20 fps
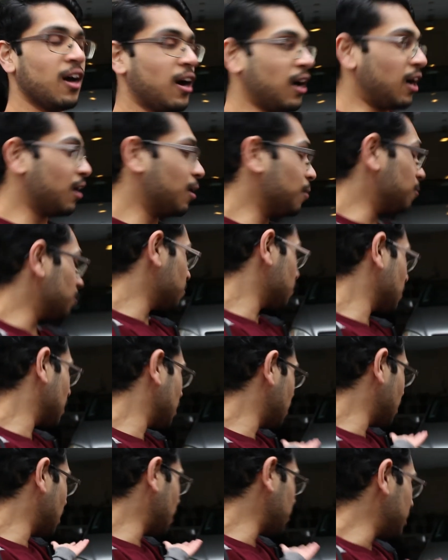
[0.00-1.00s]
Um,
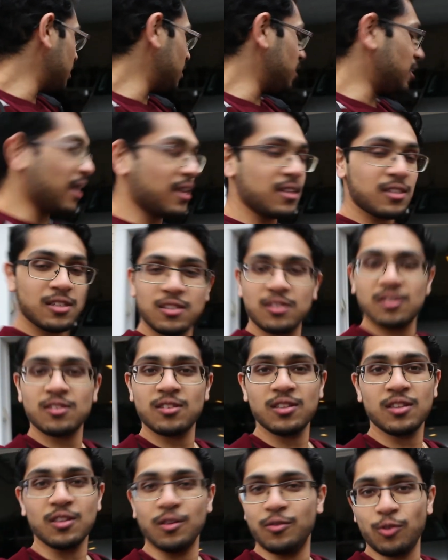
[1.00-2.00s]
I mean,
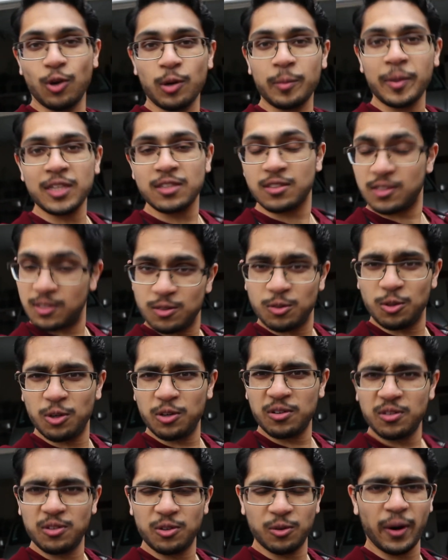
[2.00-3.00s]
yes, the floor mats
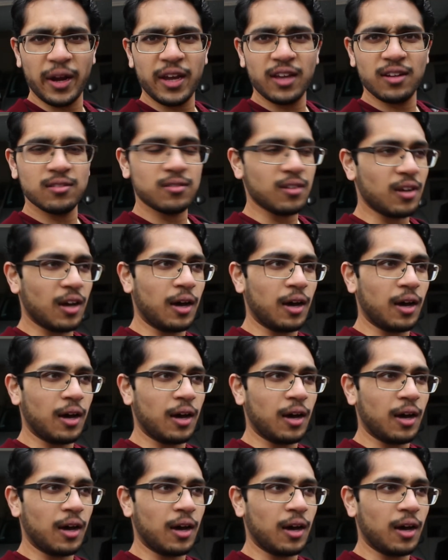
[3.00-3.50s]
look great.